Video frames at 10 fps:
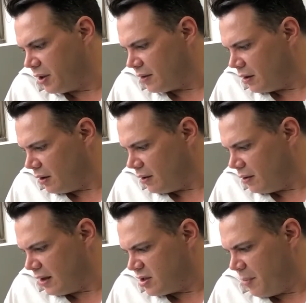think
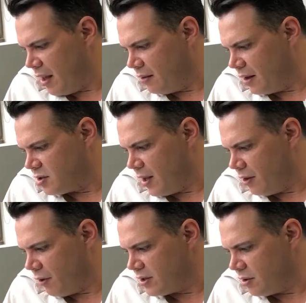that's about
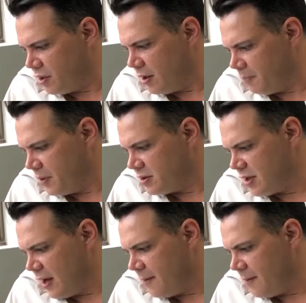the race, I think. But